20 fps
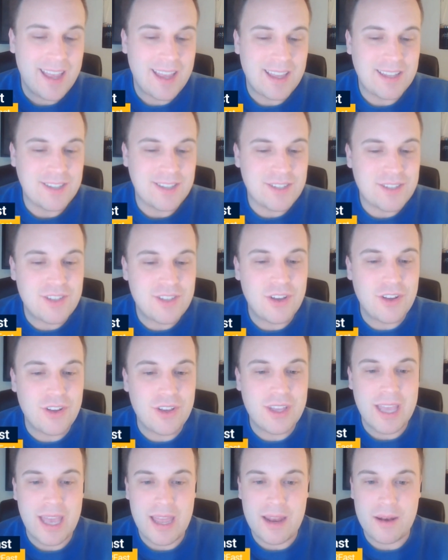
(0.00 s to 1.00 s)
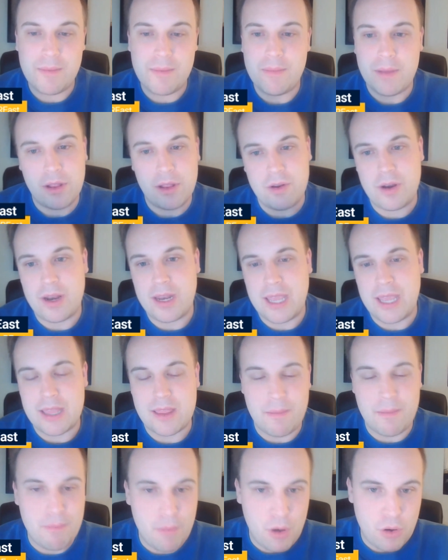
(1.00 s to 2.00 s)
and still get Miller and
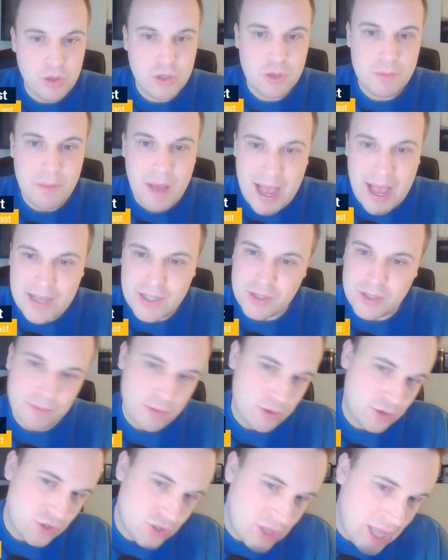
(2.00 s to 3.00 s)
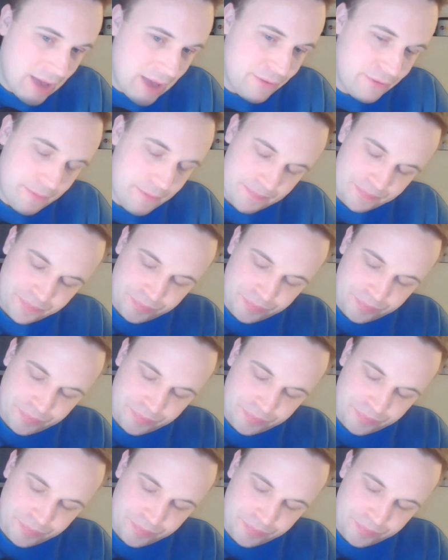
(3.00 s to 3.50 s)
get the most possible stuff